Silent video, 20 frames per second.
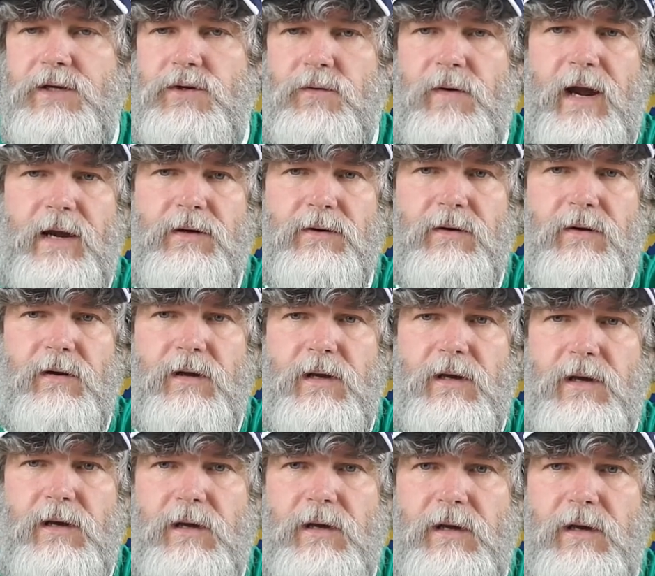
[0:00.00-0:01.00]
director
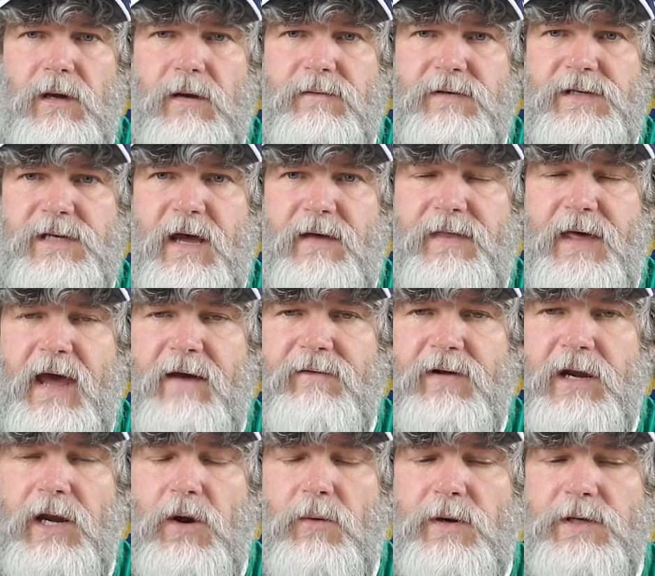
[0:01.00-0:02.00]
of the South
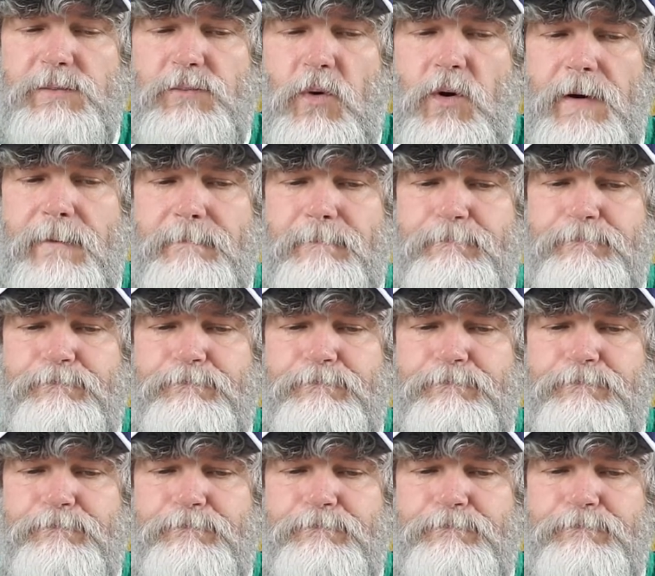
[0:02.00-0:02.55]
African Airways board.